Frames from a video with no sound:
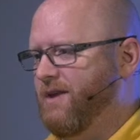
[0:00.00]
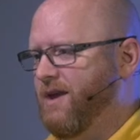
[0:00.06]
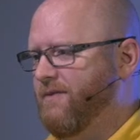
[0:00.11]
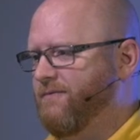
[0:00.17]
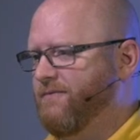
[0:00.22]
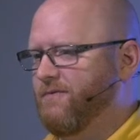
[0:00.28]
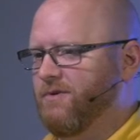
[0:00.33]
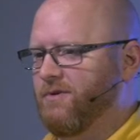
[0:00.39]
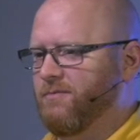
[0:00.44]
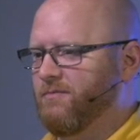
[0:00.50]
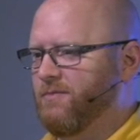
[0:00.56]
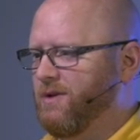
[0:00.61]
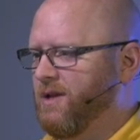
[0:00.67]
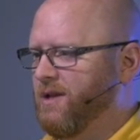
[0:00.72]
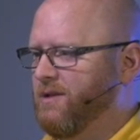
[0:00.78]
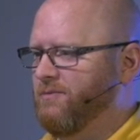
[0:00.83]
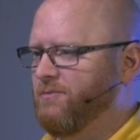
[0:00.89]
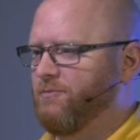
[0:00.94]
that form,
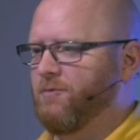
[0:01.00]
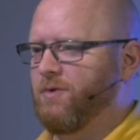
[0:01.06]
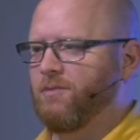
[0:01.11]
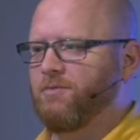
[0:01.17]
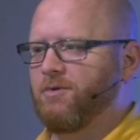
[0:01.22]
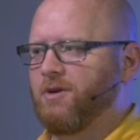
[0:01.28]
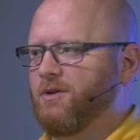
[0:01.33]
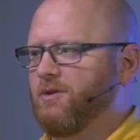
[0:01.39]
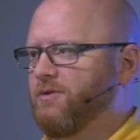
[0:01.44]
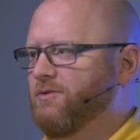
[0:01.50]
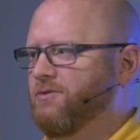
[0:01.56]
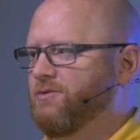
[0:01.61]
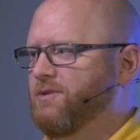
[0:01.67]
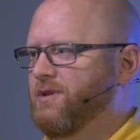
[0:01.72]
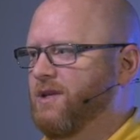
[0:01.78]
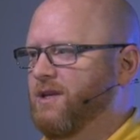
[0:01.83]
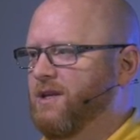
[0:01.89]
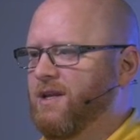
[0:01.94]
and we put a
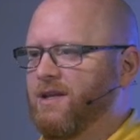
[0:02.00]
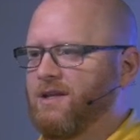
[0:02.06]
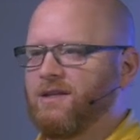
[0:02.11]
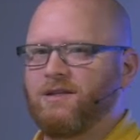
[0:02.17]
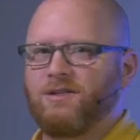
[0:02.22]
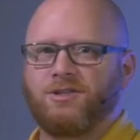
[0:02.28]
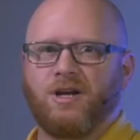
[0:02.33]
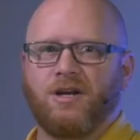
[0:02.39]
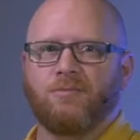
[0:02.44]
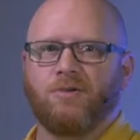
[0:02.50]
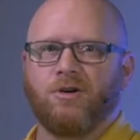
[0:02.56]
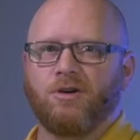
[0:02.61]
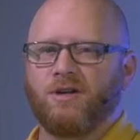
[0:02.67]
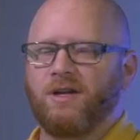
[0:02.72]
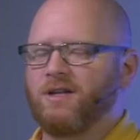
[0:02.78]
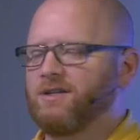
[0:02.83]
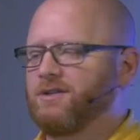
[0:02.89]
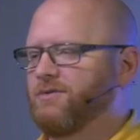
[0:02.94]
little check
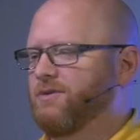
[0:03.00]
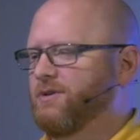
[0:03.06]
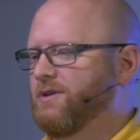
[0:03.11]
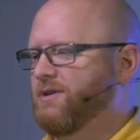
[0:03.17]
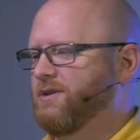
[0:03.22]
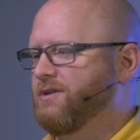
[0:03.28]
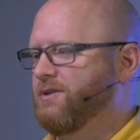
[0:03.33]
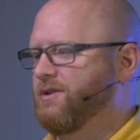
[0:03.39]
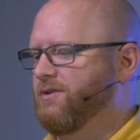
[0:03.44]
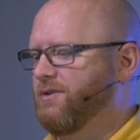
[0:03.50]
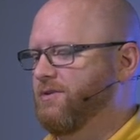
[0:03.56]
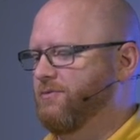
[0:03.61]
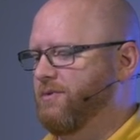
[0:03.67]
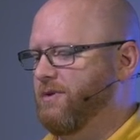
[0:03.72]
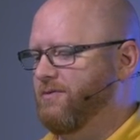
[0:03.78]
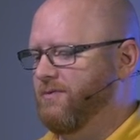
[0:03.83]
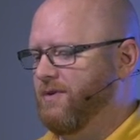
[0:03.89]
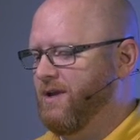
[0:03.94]
mark next to it to show that
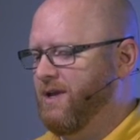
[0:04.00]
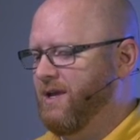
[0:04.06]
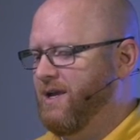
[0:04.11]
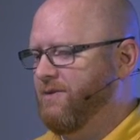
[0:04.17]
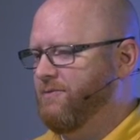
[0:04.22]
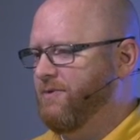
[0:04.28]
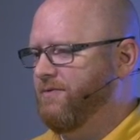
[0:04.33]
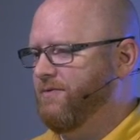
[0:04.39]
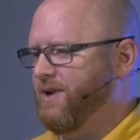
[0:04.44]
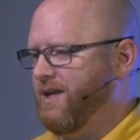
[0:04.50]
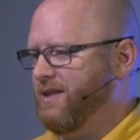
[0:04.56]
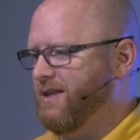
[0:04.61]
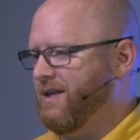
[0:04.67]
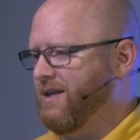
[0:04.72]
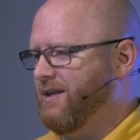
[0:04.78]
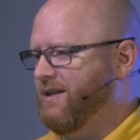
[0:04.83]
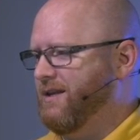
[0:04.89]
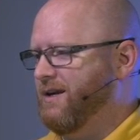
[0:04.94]
we've got
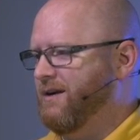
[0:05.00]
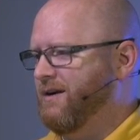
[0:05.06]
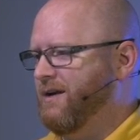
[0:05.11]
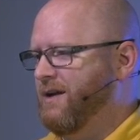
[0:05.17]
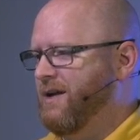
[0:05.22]
that in there.